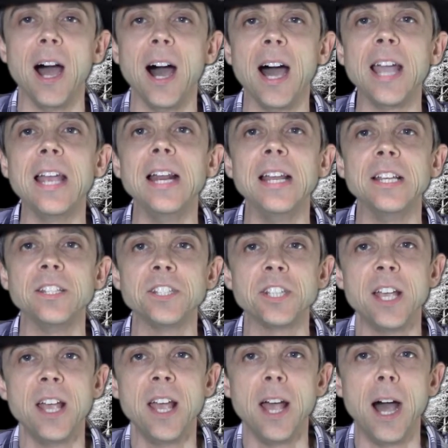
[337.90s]
aliens,
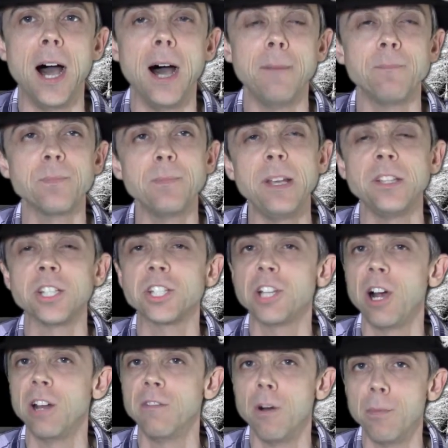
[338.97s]
a bit in the
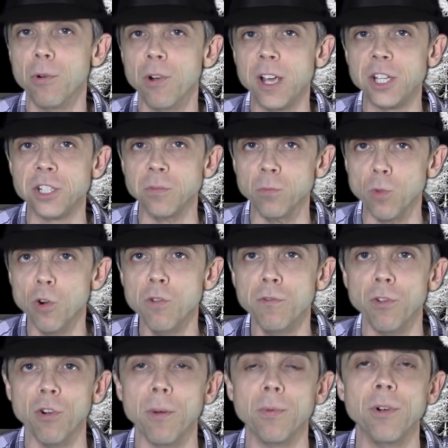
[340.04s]
style of Operation WULF
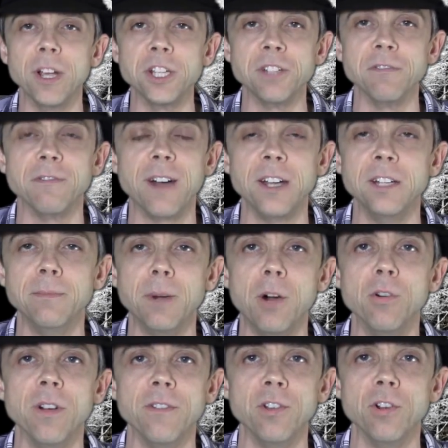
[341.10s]
or Operation
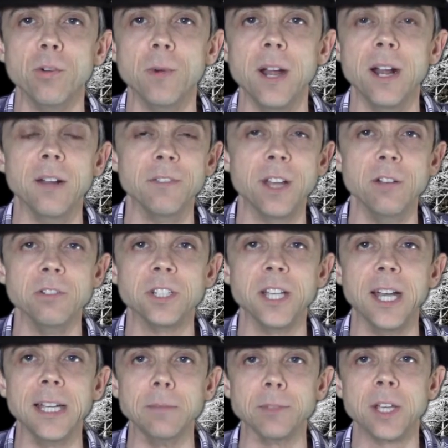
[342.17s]
Thunderbolt, if you're aware of those
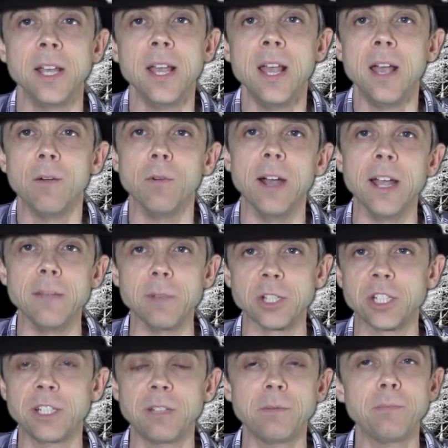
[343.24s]
games, where you
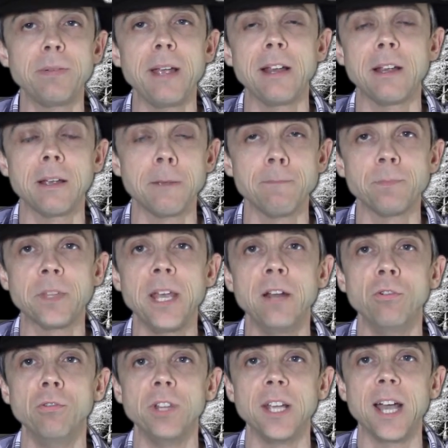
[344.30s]
must kill
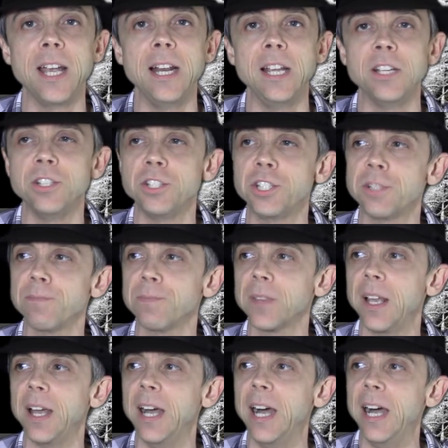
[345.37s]
all the aliens
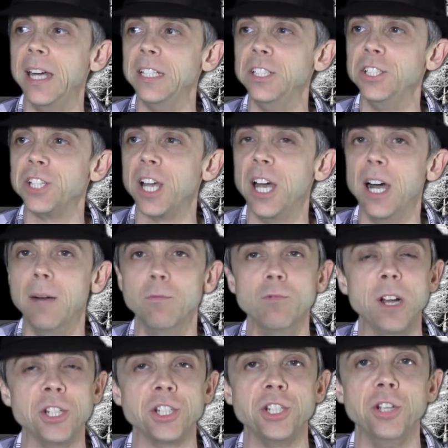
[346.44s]
and
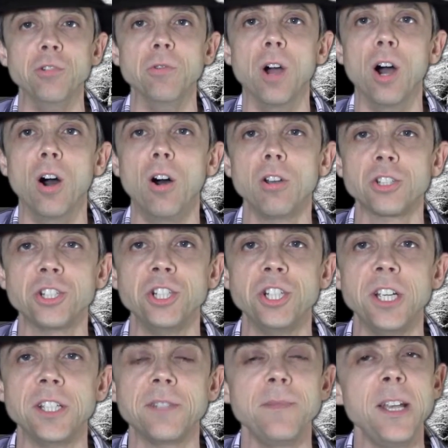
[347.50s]
rescue our
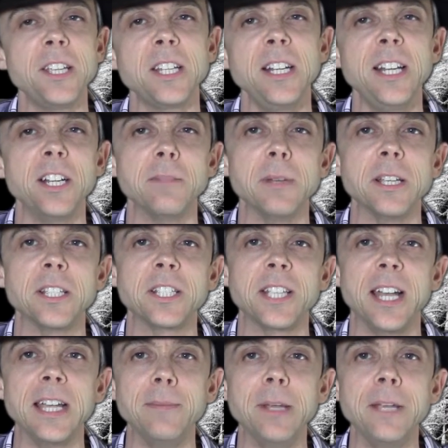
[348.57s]
hostages. It's a little bit
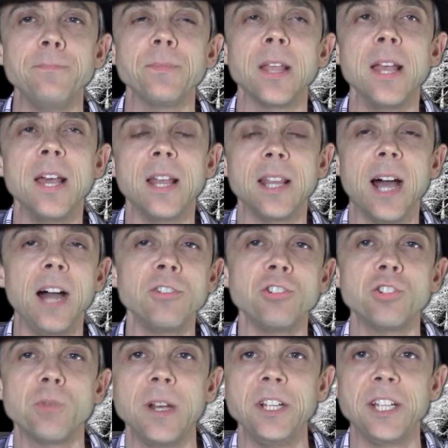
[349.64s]
samey. The
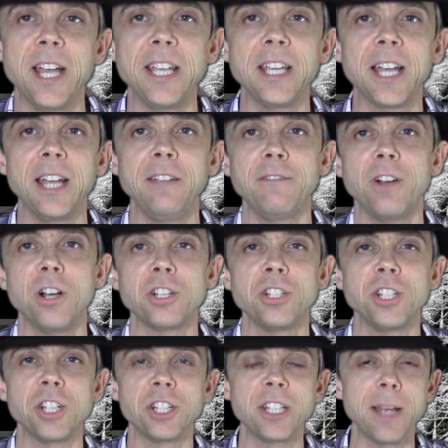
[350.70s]
128K version
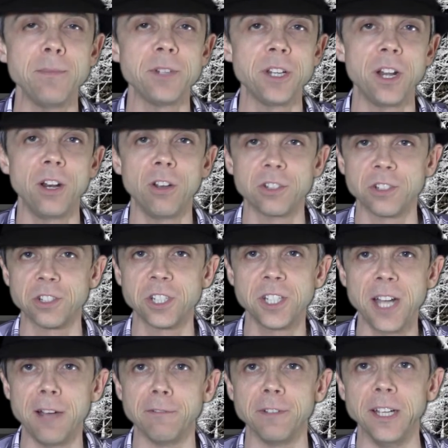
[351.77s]
is attempting a lot of
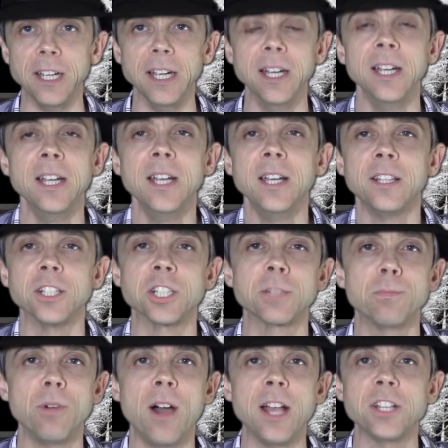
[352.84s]
stuff here. The
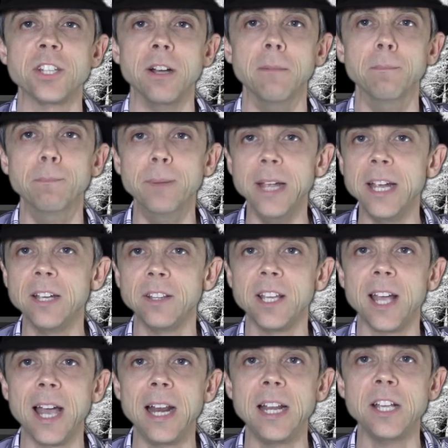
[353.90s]
sprites are big of the
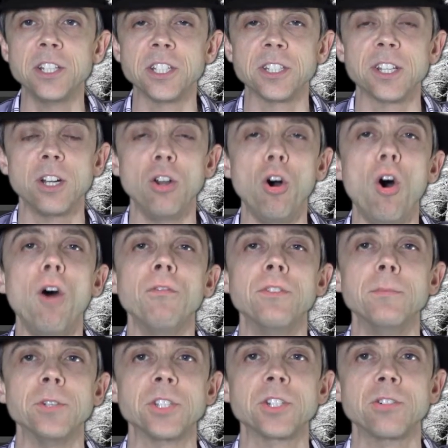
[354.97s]
aliens, and there's a lot of
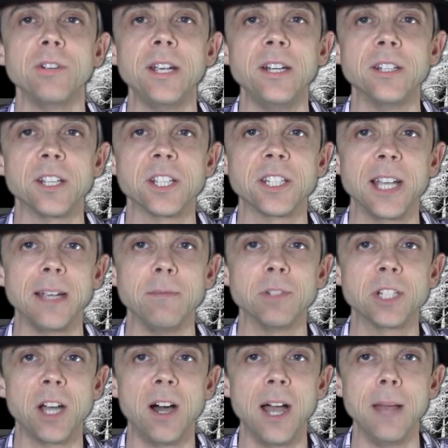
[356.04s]
them at screen at the same
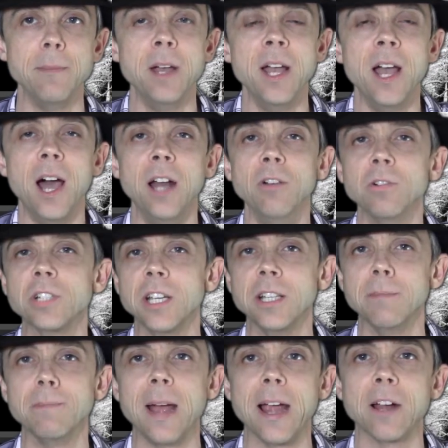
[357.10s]
time, and also
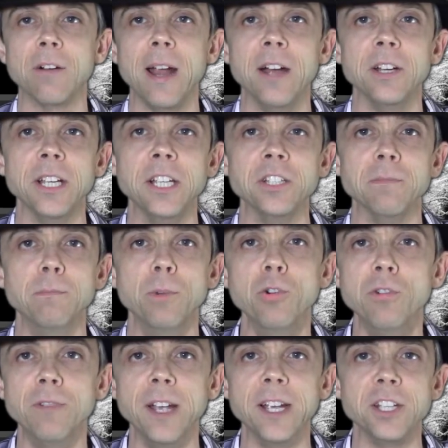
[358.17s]
the background is
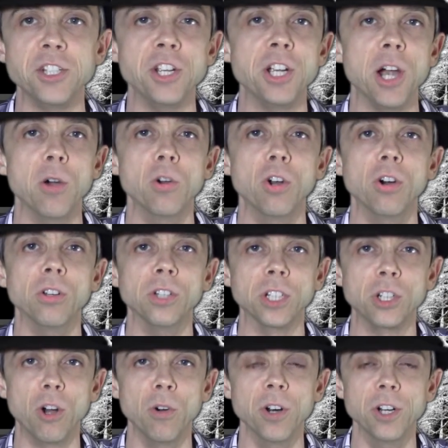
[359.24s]
moving as you go along the
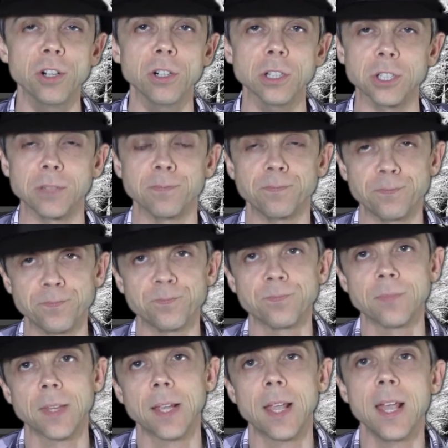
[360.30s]
corridors.
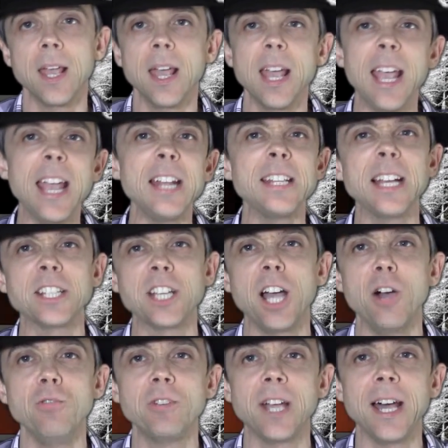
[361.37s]
It does it
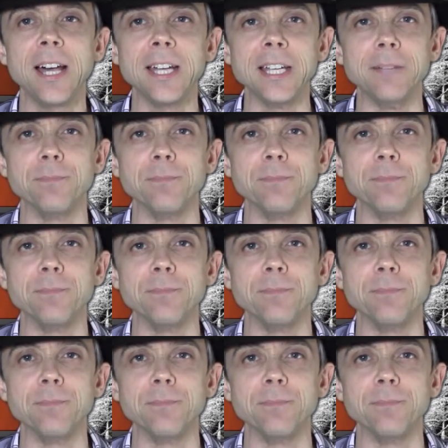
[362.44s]
okay.